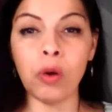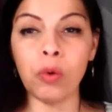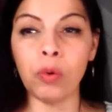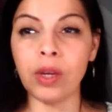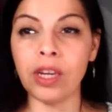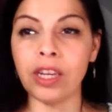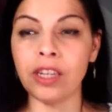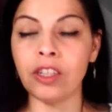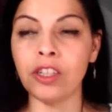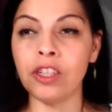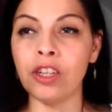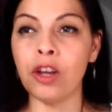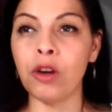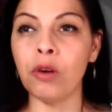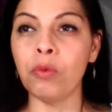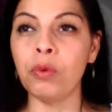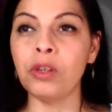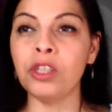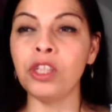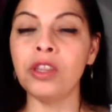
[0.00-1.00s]
You know, when you
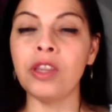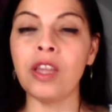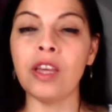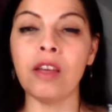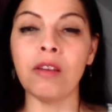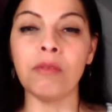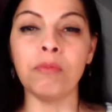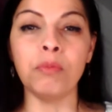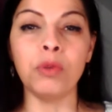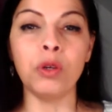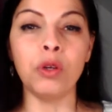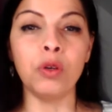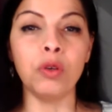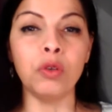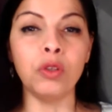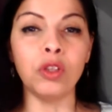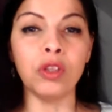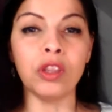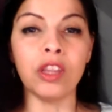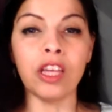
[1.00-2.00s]
think of moon, you
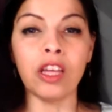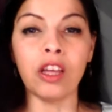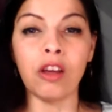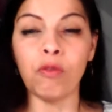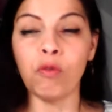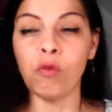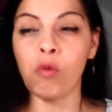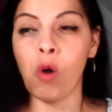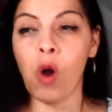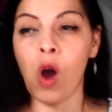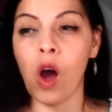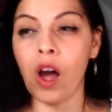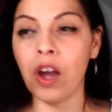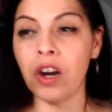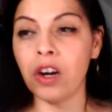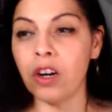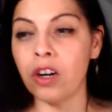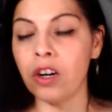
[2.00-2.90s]
think of water